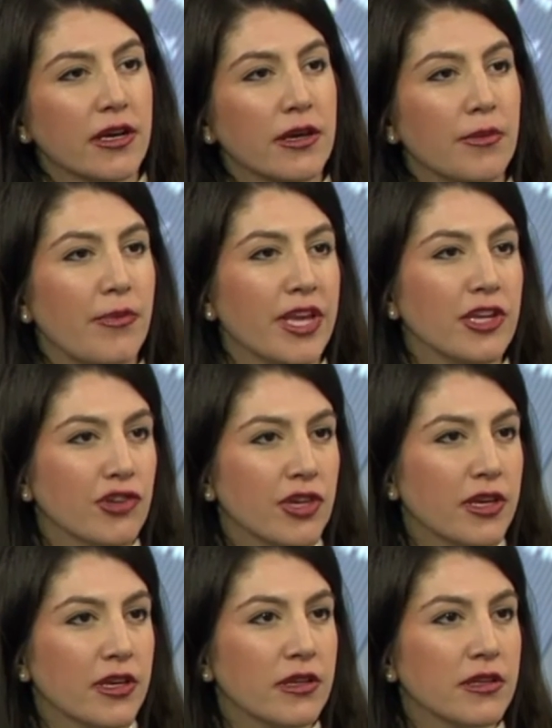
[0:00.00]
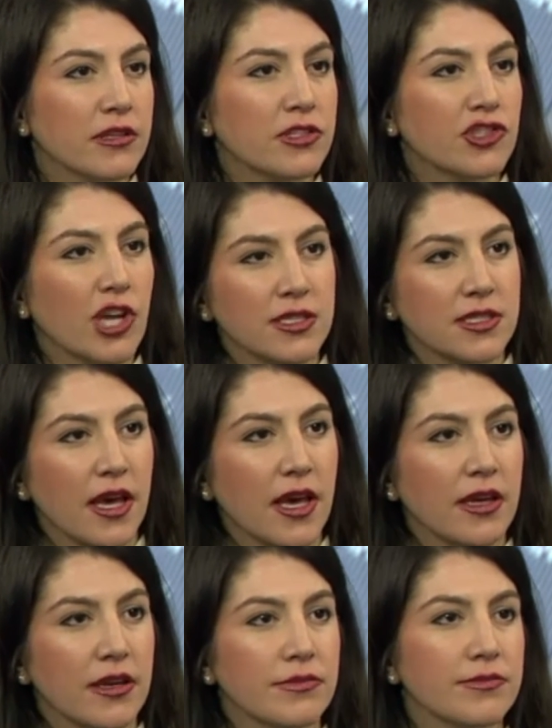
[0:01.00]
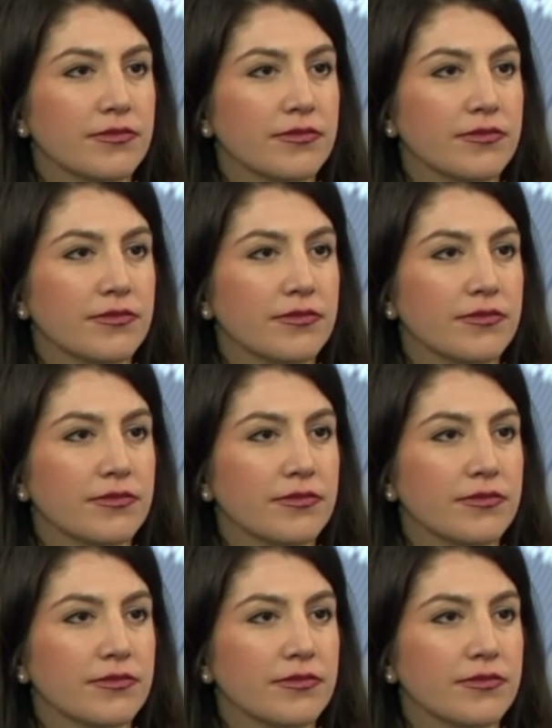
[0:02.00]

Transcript: in Beijing, Shenzhen?